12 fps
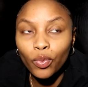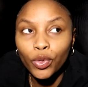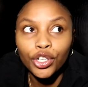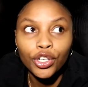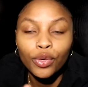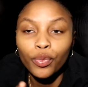When
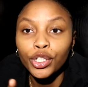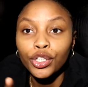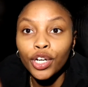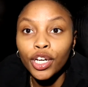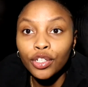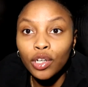you're when
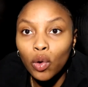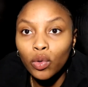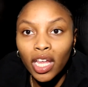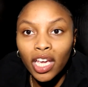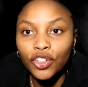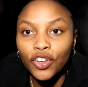you're in your
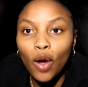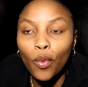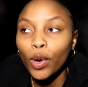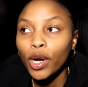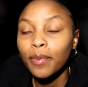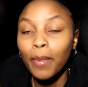own lane, you're not
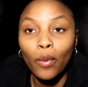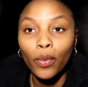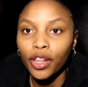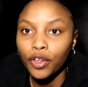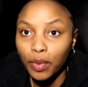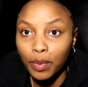worried about
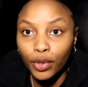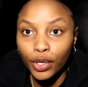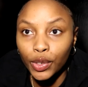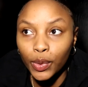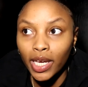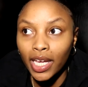what other people are
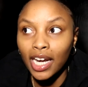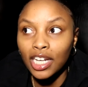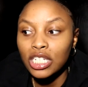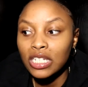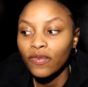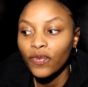doing. And I
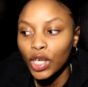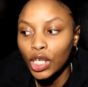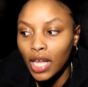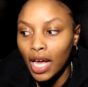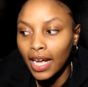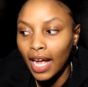just
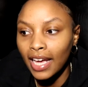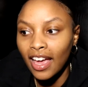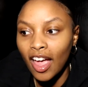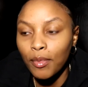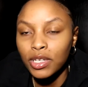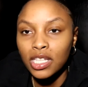feel like I
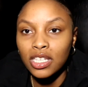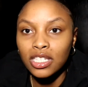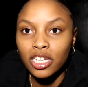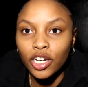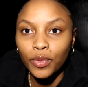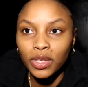came into this
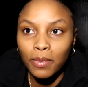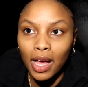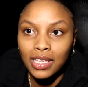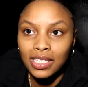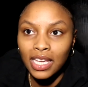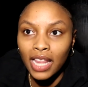year with the
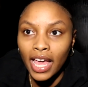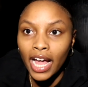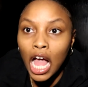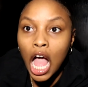mindset like,